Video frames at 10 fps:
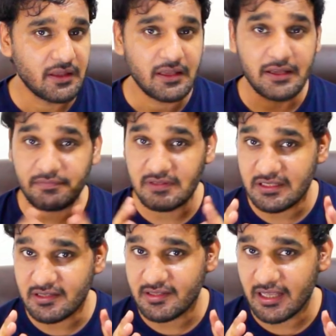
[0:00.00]
If
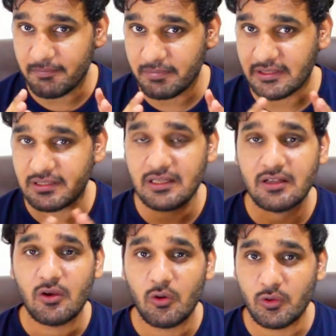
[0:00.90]
this happens
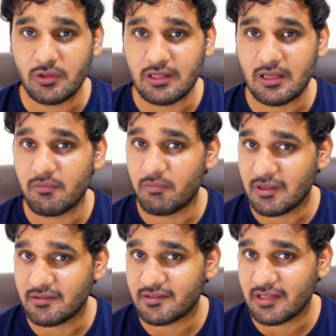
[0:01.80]
on the
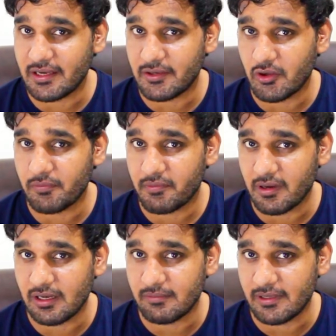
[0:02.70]
one side of
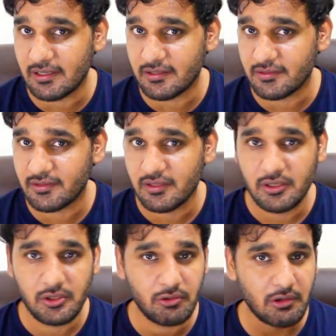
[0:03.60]
trial balance,
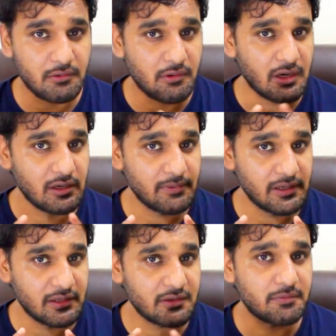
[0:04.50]
your trial
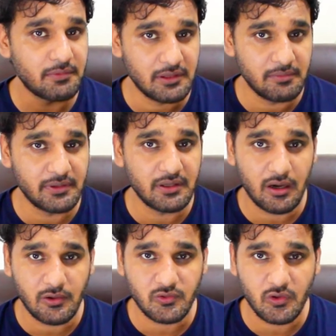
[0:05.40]
balance will be
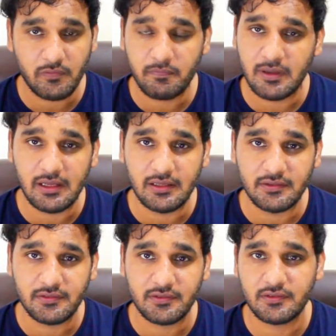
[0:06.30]
out of
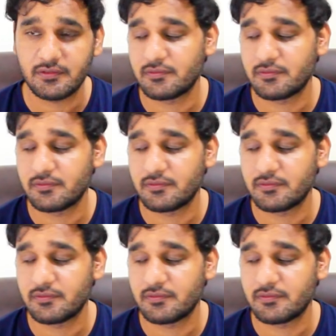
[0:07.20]
balance.